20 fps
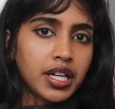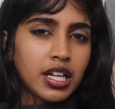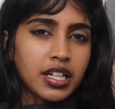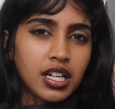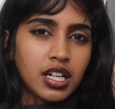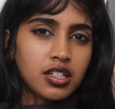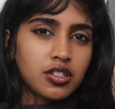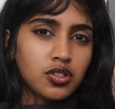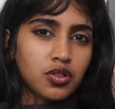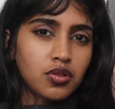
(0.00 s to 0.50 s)
Like, like
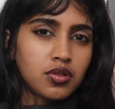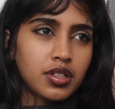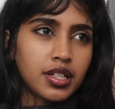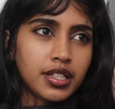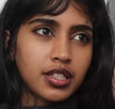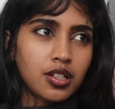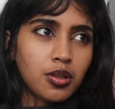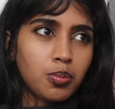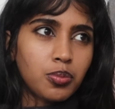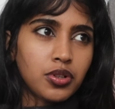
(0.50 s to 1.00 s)
I don't
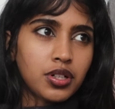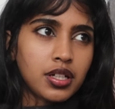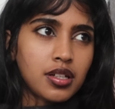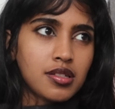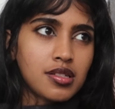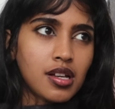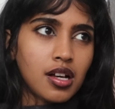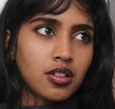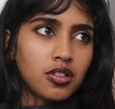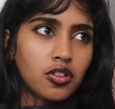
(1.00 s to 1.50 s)
like
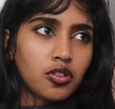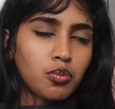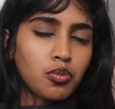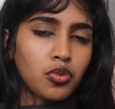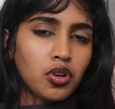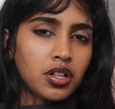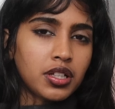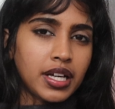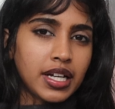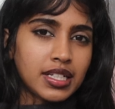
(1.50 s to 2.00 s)
capris that look
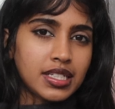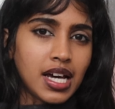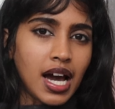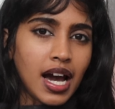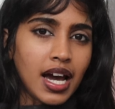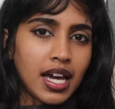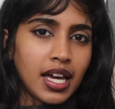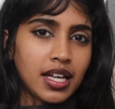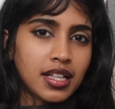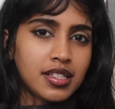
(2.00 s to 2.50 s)
more like
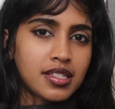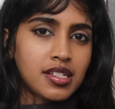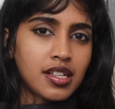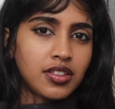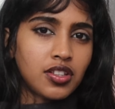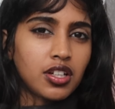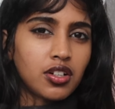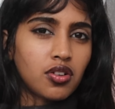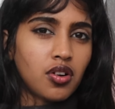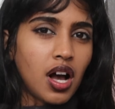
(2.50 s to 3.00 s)
tights
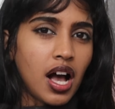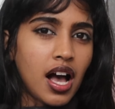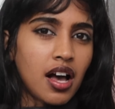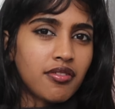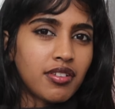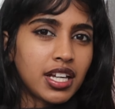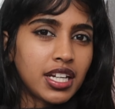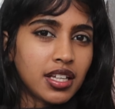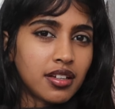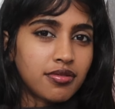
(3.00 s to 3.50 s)
and they don't
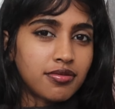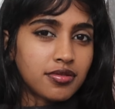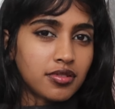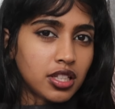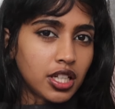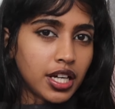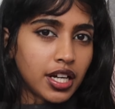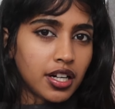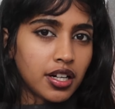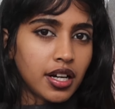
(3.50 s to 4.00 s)
have any
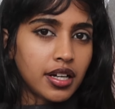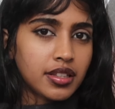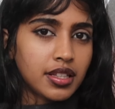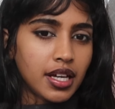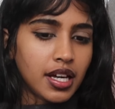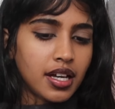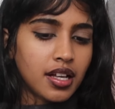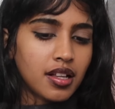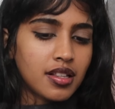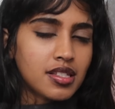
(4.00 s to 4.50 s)
flare at
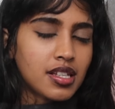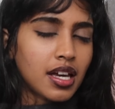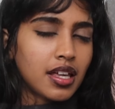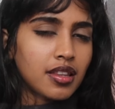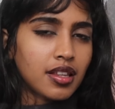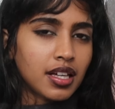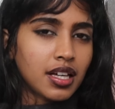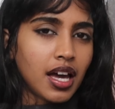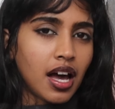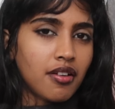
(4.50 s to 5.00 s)
the ends. I
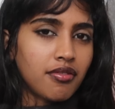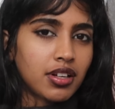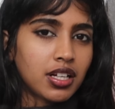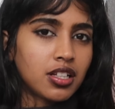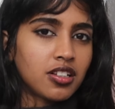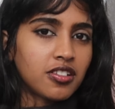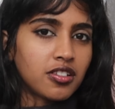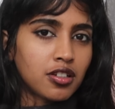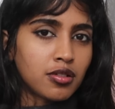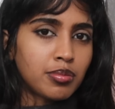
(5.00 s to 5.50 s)
think having
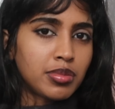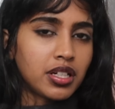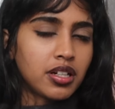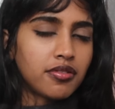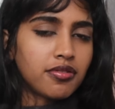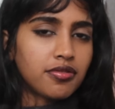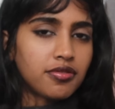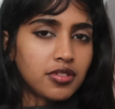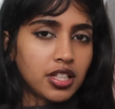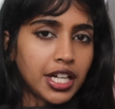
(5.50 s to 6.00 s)
a little bit
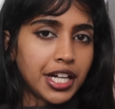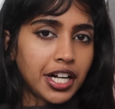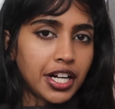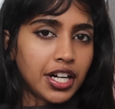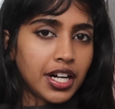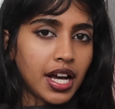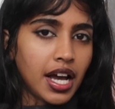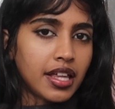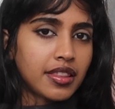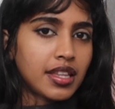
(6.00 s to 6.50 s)
of
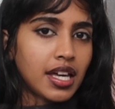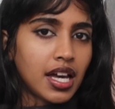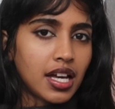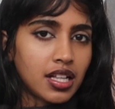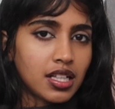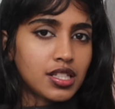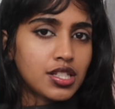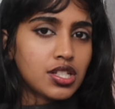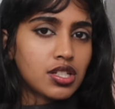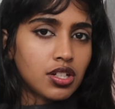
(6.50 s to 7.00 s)
flare at the
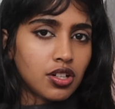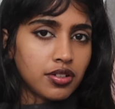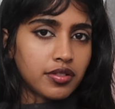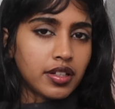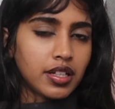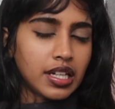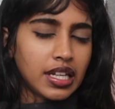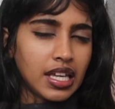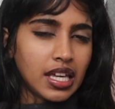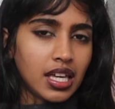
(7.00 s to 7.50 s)
ends near
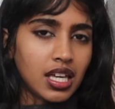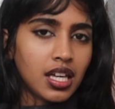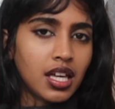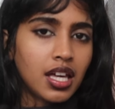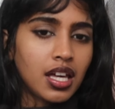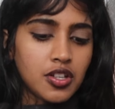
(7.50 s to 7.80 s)
the knee